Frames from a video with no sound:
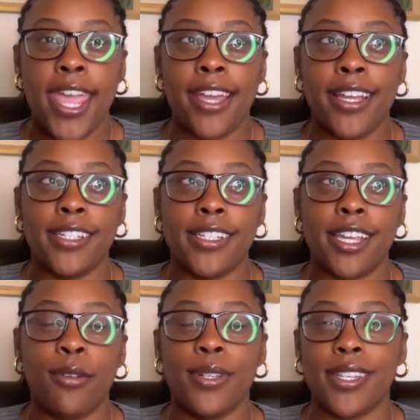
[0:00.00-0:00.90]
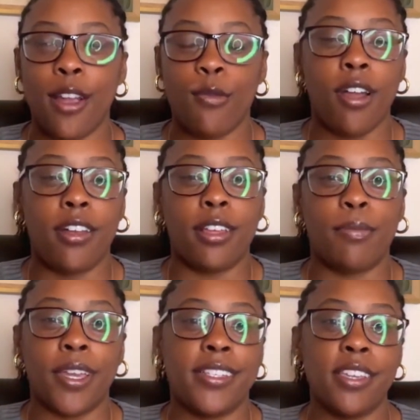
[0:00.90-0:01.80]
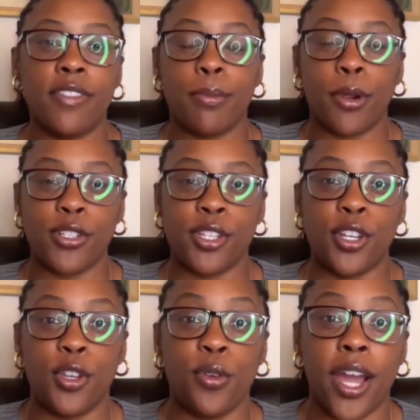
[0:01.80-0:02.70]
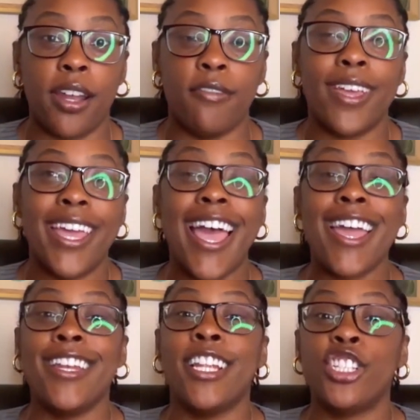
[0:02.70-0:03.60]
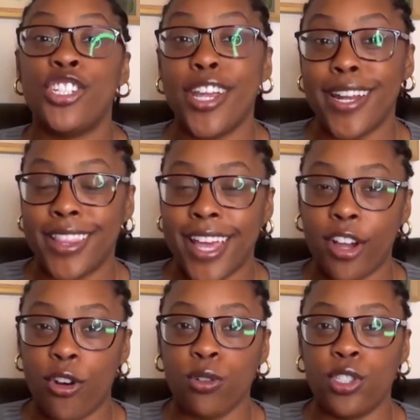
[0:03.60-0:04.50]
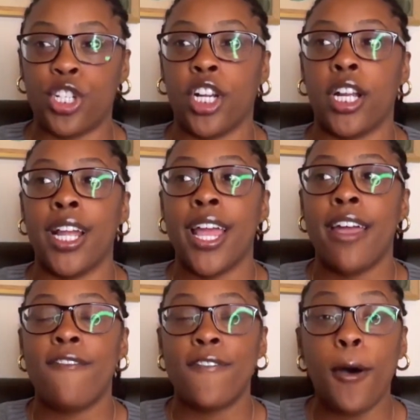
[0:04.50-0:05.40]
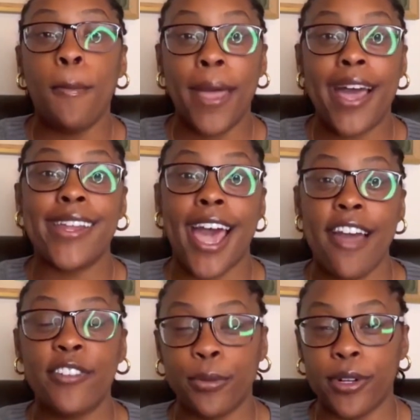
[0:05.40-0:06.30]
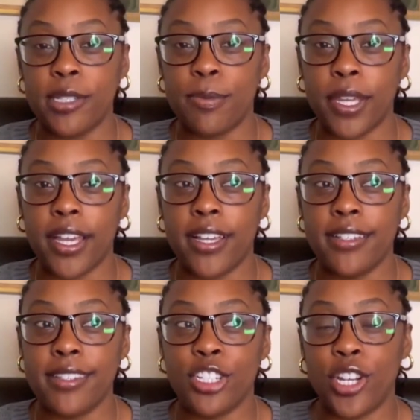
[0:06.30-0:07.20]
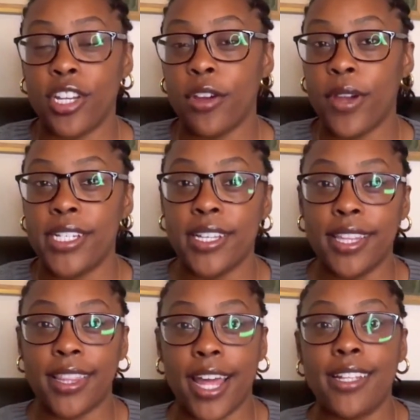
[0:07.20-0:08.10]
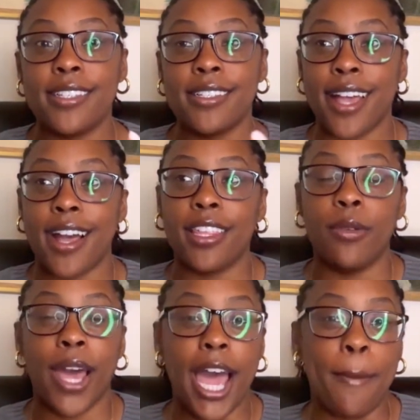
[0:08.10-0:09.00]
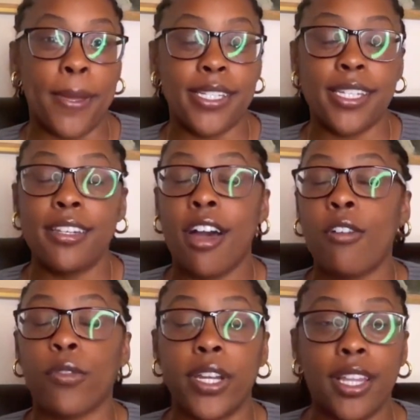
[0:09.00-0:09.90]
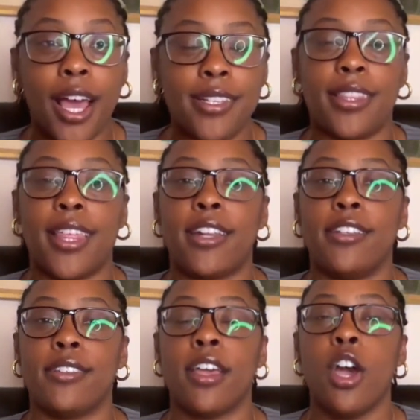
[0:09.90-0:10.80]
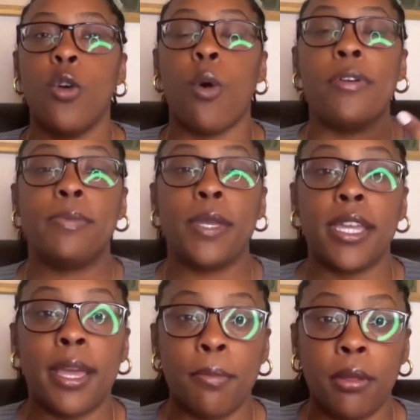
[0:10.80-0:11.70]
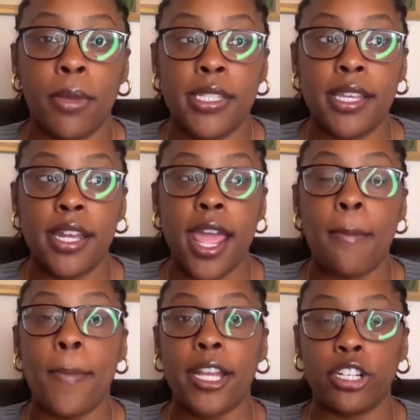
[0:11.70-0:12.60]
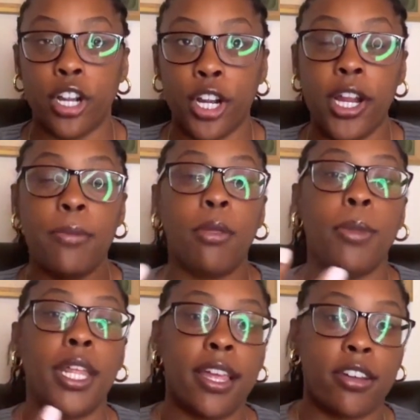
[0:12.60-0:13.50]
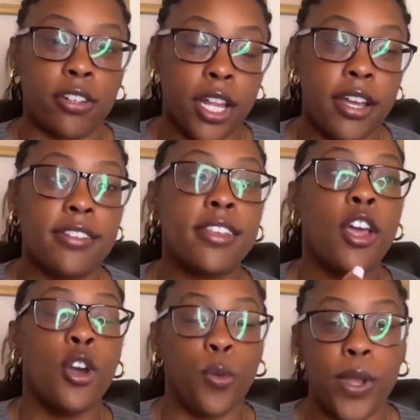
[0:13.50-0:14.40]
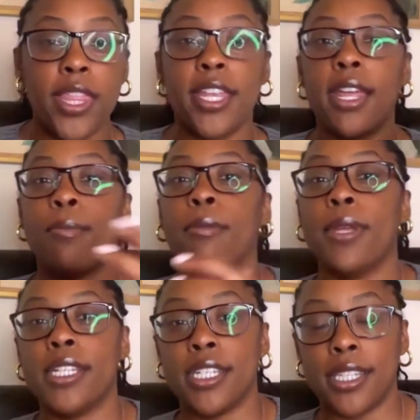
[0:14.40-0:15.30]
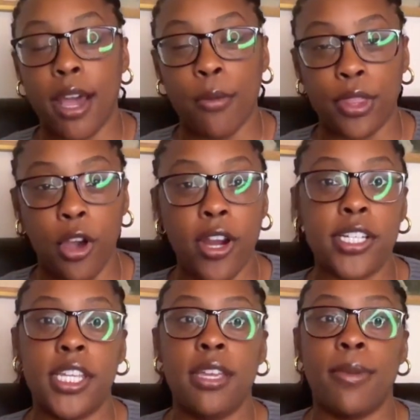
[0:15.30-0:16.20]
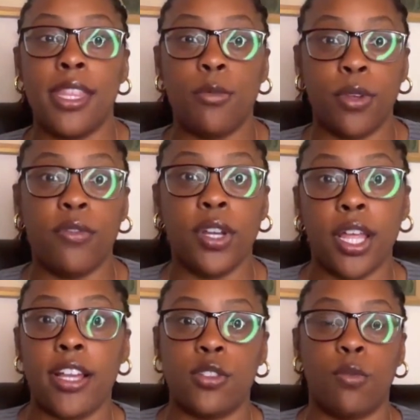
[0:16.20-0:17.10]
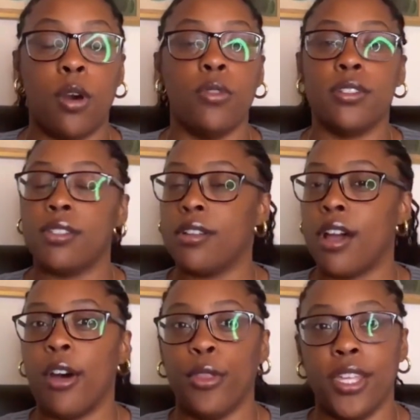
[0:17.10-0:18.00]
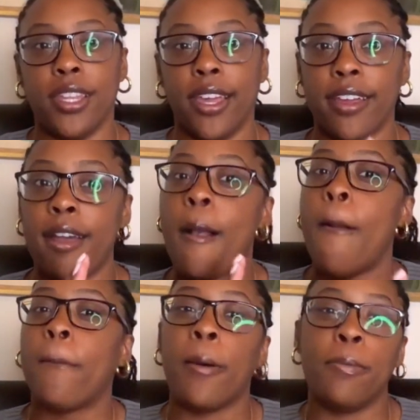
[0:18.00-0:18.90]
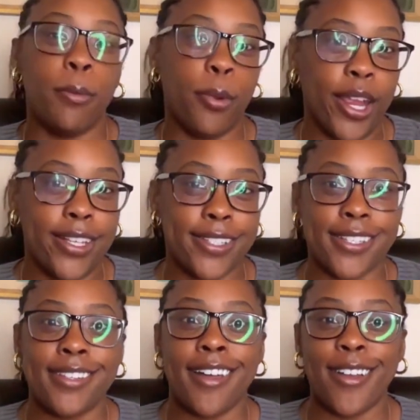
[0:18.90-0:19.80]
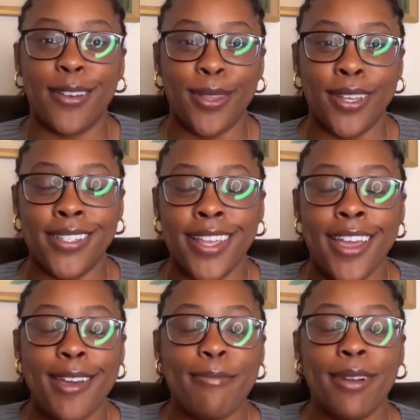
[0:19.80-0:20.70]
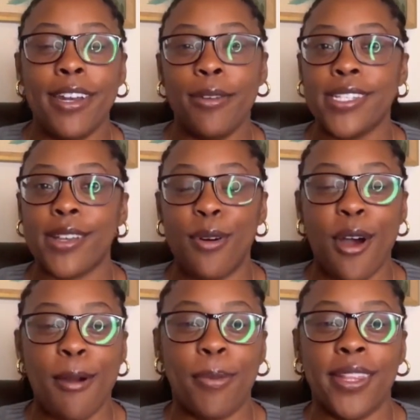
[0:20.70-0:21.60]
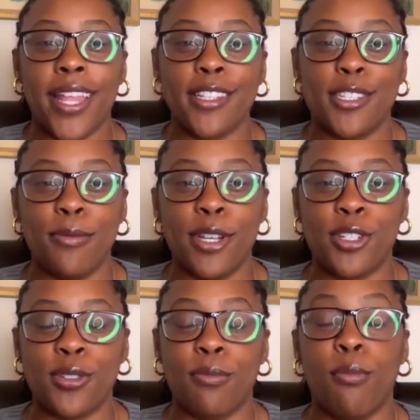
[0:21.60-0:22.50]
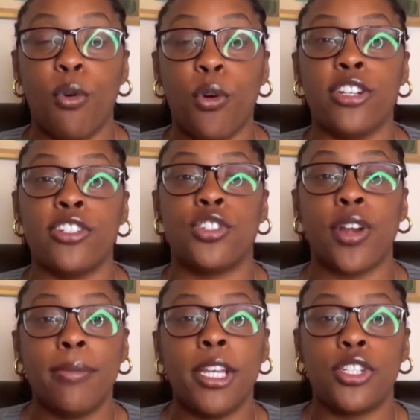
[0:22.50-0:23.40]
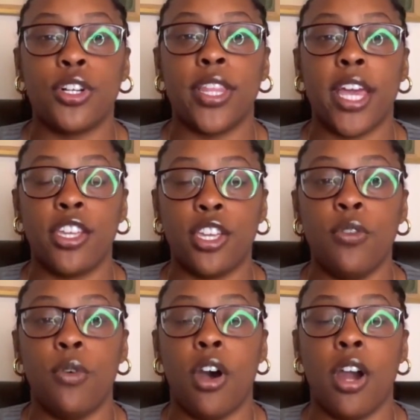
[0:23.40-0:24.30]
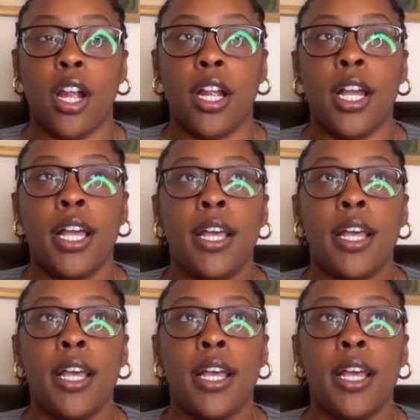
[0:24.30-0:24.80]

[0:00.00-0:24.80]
And it was ironic because even the person who kind of initiated that culture felt bad afterwards because she had no idea that that is exactly what happened, did not realize that that is what was being implemented. And by her implementing that on us, we then implemented that with our team. And then we realized, whoa, this is not healthy. Like, pump the brakes. Let's not do this. But anyways, I won't harp on that too much more. Just try to make sure that you are